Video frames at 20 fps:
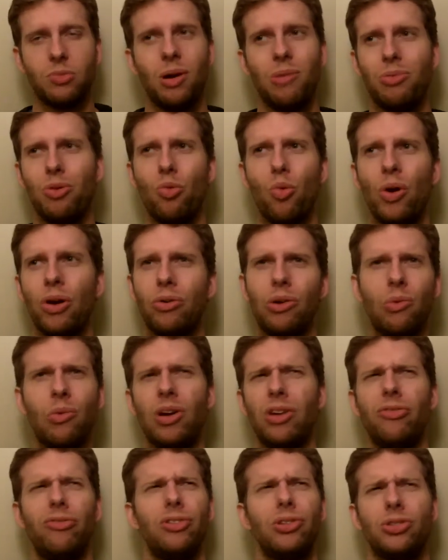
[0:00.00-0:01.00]
you might be wondering
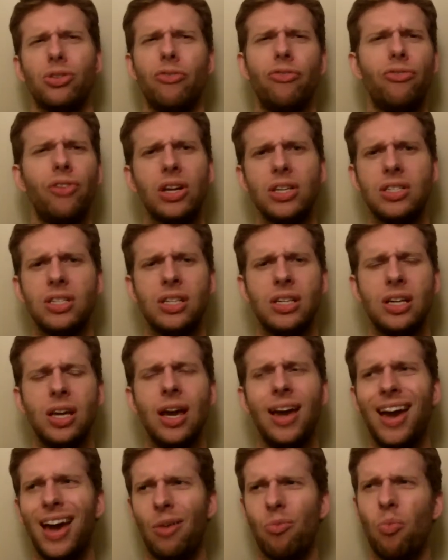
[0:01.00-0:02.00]
why you feel so fuzzy
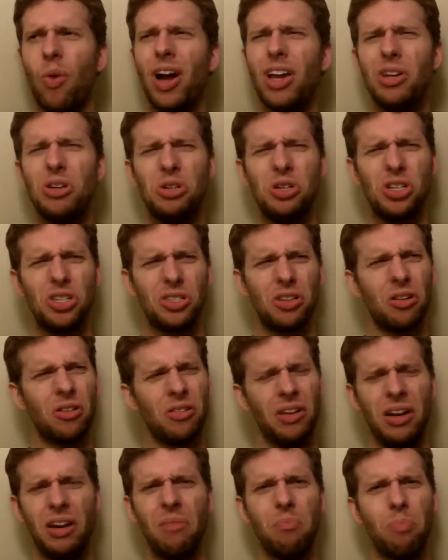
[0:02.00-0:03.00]
and why you just
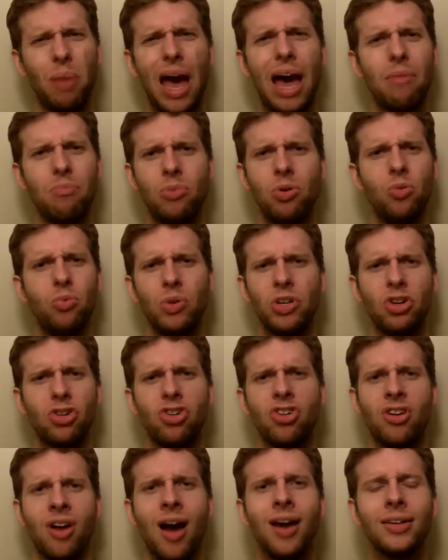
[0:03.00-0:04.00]
are in a bad mood when you're
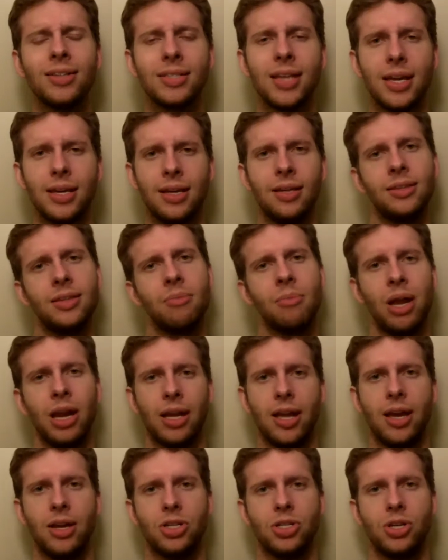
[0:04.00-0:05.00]
not taking the
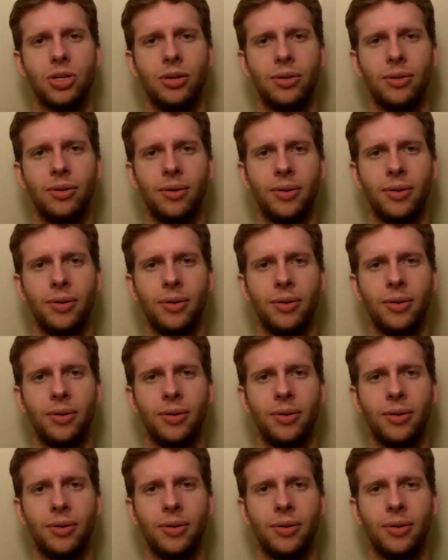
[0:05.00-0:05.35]
medication,